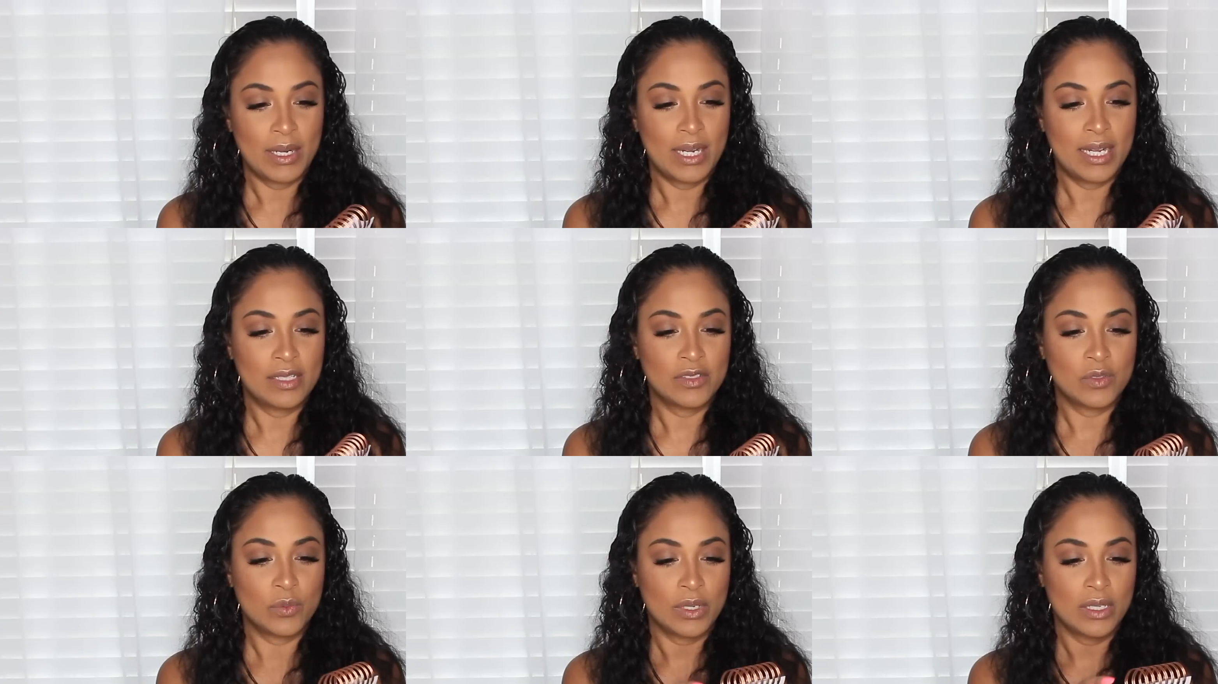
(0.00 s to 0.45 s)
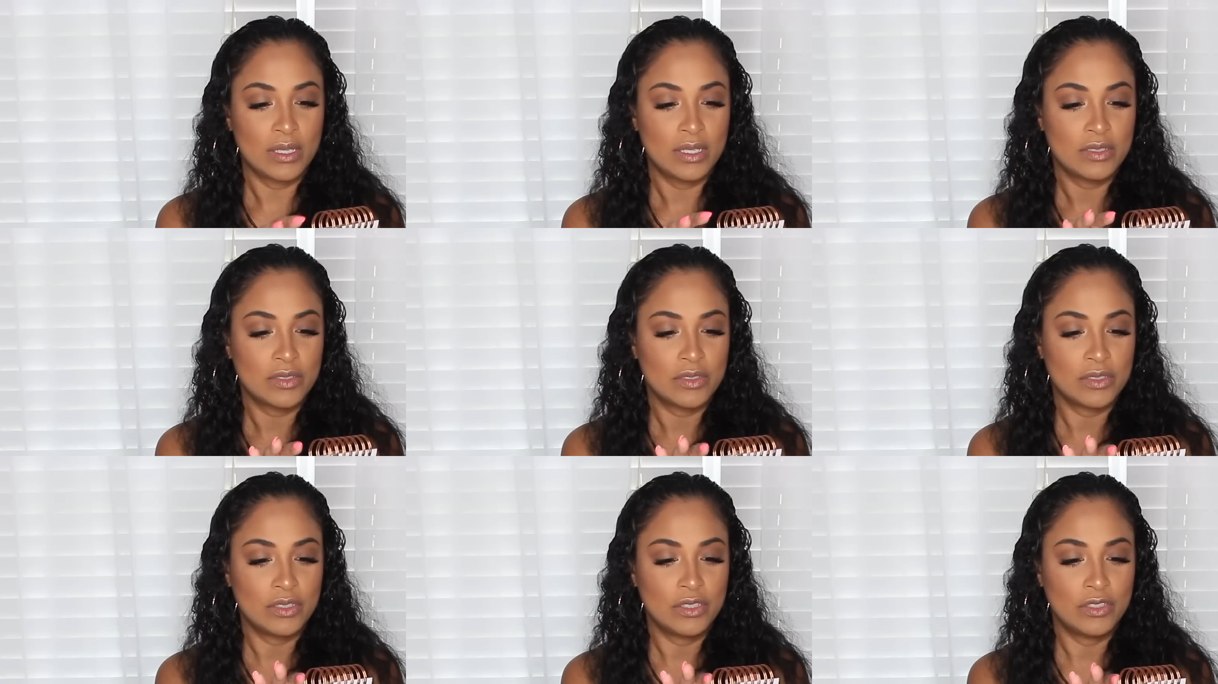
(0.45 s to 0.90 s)
as well
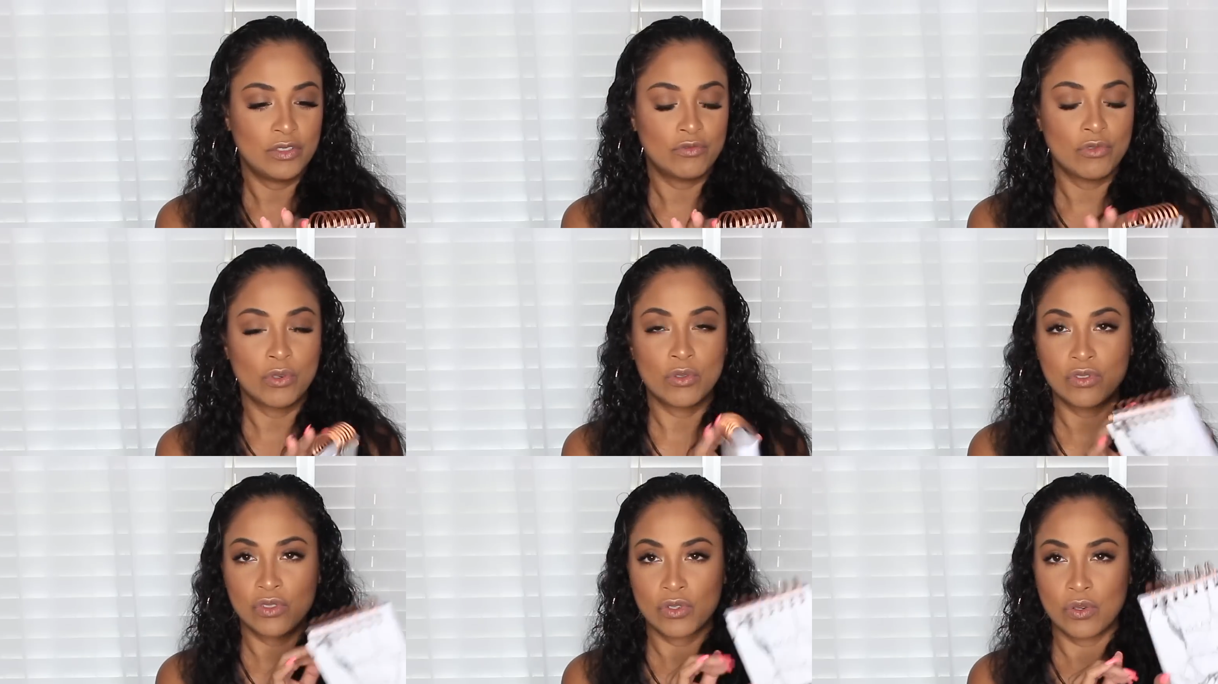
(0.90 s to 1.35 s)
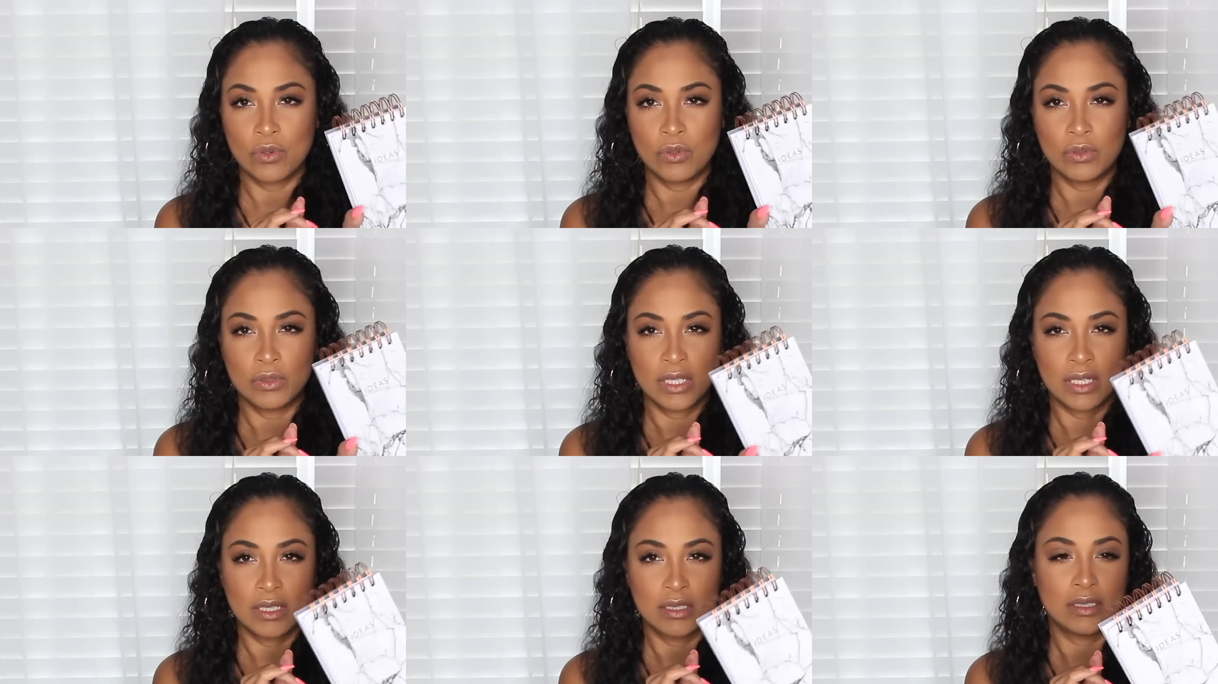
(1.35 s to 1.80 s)
as the rose
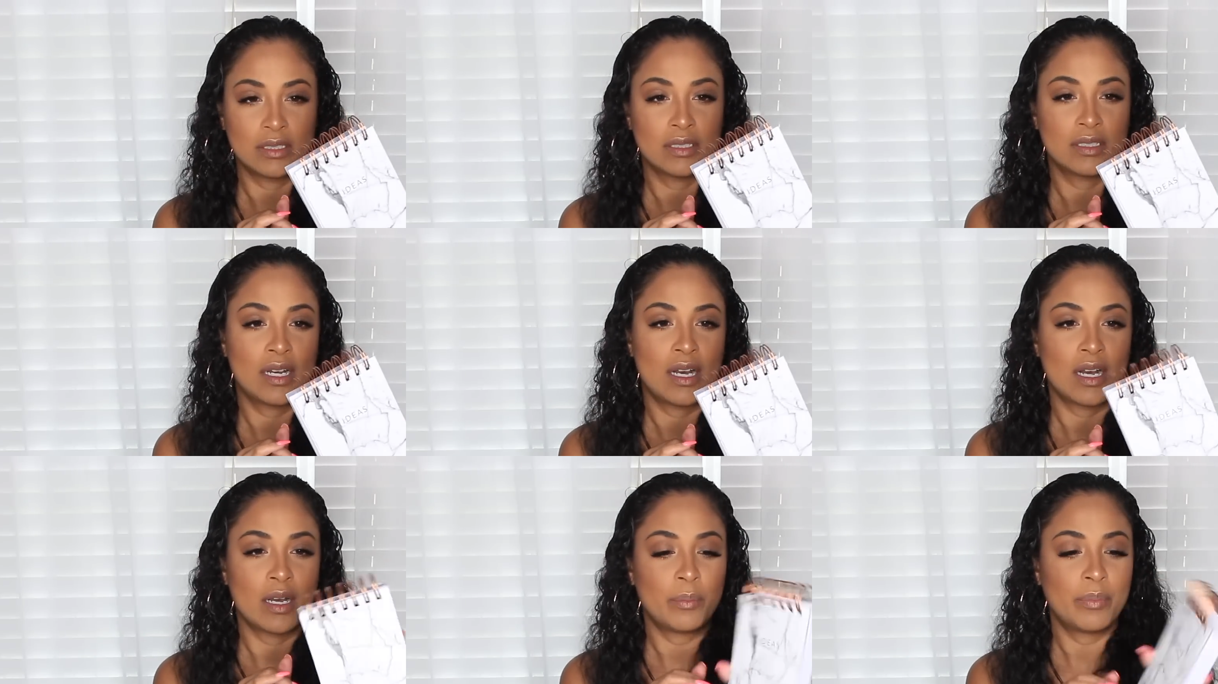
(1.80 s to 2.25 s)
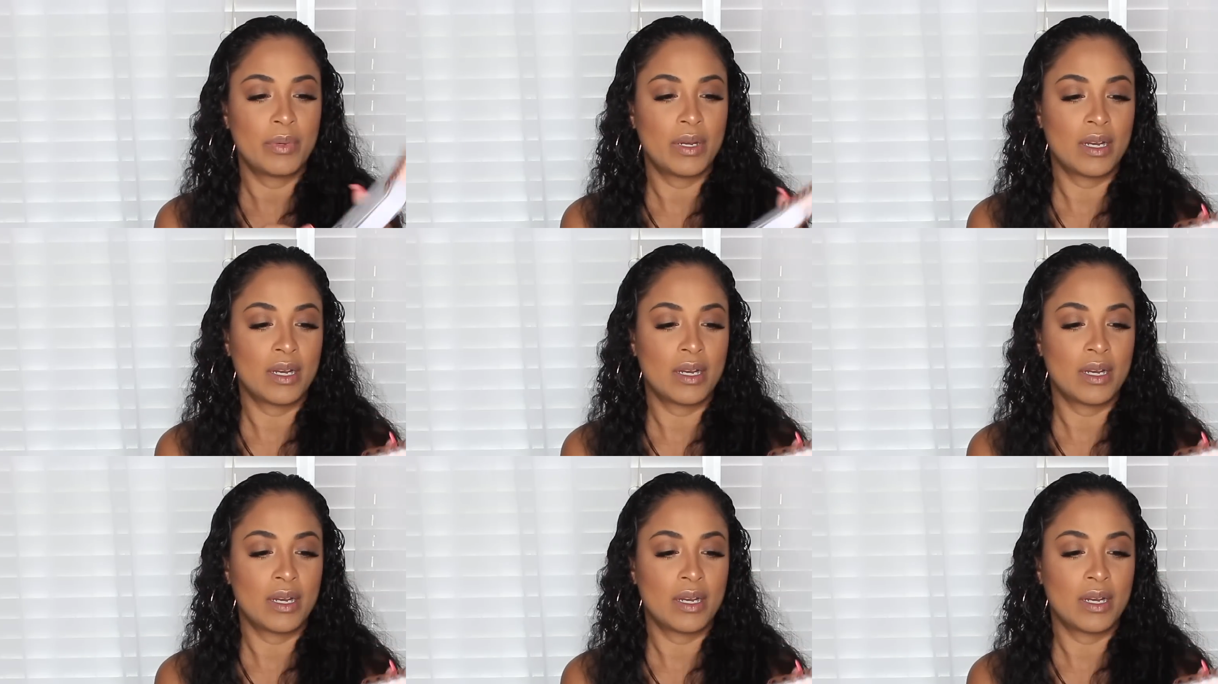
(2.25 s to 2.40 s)
gold on the top.